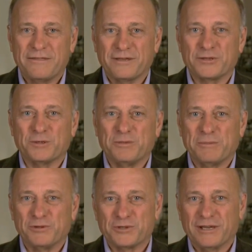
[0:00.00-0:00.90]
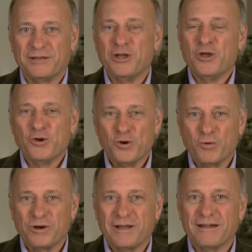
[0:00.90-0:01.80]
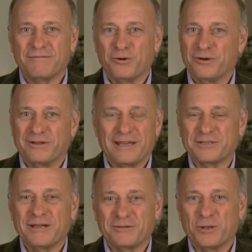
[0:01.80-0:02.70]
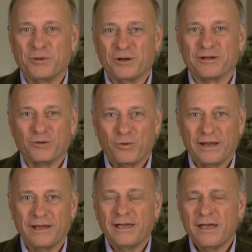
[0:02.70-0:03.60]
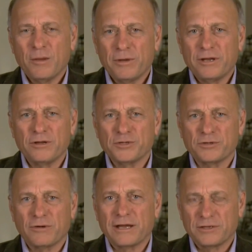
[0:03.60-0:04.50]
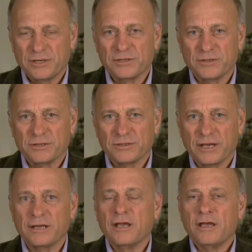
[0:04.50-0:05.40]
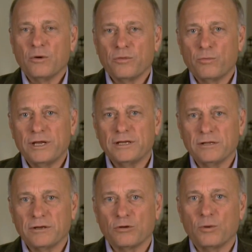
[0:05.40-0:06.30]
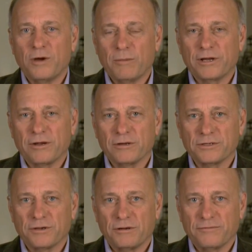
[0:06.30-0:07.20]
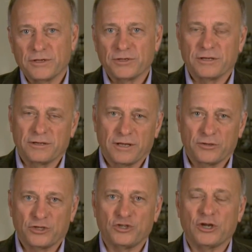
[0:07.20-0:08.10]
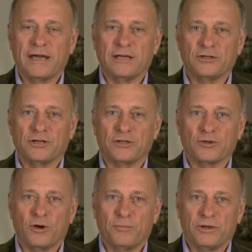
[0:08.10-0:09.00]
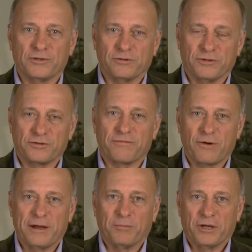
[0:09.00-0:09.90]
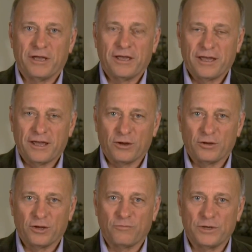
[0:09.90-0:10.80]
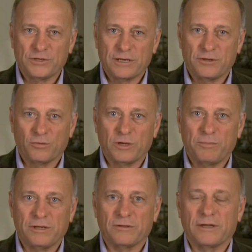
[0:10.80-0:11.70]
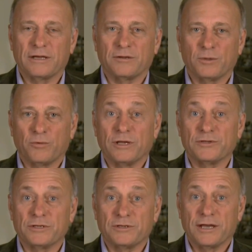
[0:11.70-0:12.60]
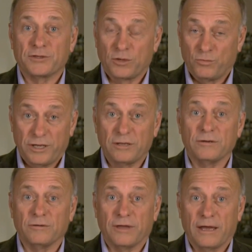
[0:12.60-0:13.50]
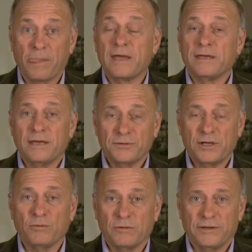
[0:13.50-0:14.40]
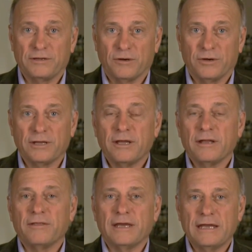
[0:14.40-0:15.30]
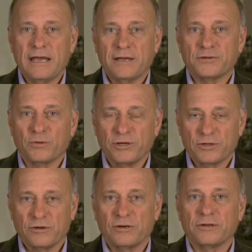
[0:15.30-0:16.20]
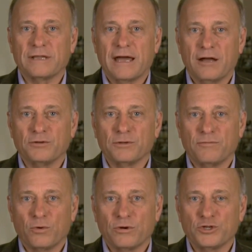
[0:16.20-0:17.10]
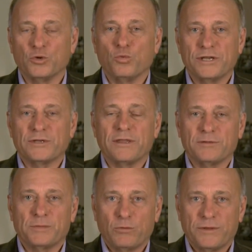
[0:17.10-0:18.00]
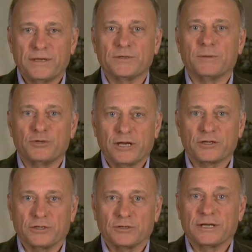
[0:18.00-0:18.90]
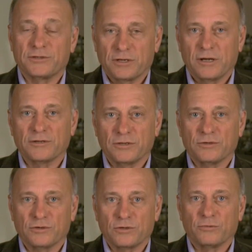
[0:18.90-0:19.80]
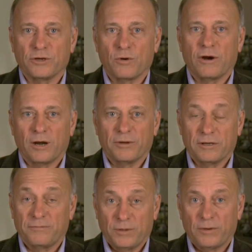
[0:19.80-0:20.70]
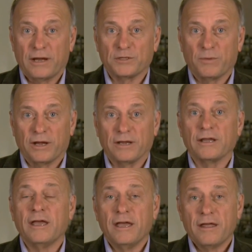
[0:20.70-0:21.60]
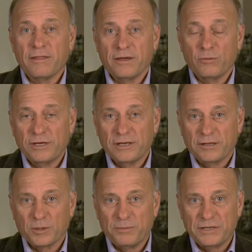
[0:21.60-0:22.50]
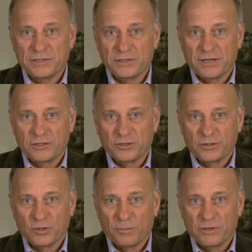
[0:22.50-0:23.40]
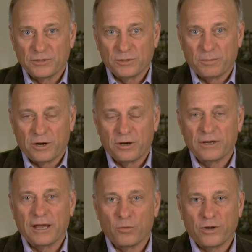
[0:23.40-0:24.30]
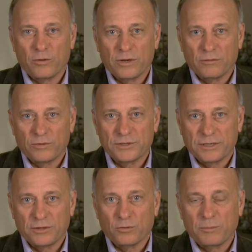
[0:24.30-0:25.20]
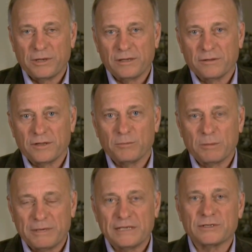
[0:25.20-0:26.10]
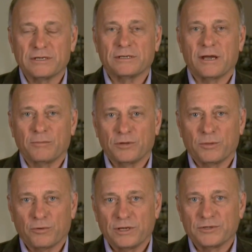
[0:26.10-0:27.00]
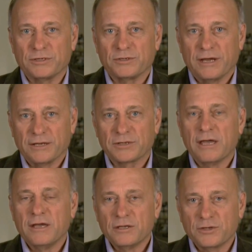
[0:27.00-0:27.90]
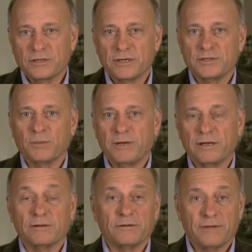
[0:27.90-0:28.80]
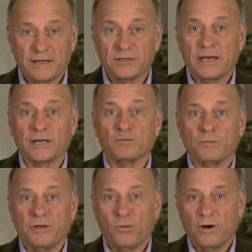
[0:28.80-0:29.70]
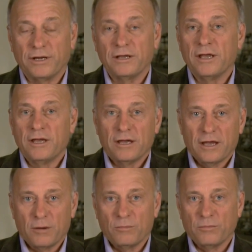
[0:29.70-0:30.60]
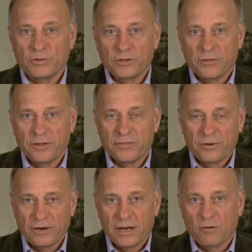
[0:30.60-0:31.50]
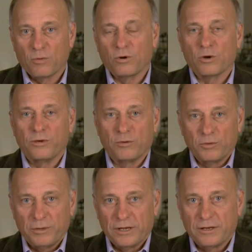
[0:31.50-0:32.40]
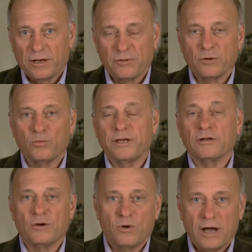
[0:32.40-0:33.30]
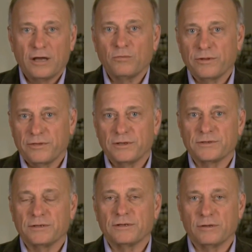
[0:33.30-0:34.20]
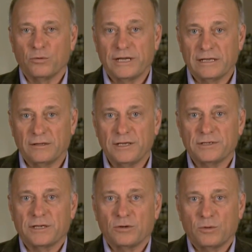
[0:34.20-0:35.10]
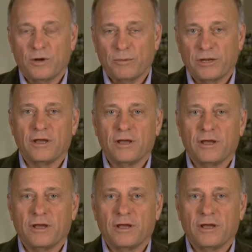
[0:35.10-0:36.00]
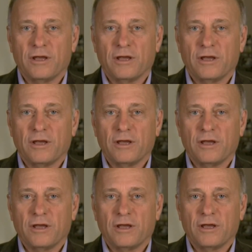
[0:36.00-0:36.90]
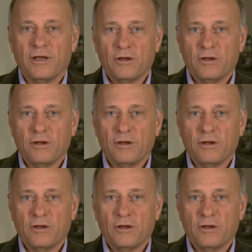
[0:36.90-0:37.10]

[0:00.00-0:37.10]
he thinks the people said who were not voting. That's not the American way. But here's the strategy: is this, that we need to look at Obamacare itself as a giant jigsaw puzzle that's framed. And if we send the repeal of that to the president's desk, and we can do that, yes, he will veto it. Then he has to return it to the House of Origin with his objections. That's a constitutional requirement if he abides by it. Then we take the pieces of that jigsaw puzzle apart, and we send the repeal of them a piece at a time to the president's desk, such as the medical device tax would be one. The 30-hour work week would be another. We could go on with this until we at least get Obamacare shrunk down to where.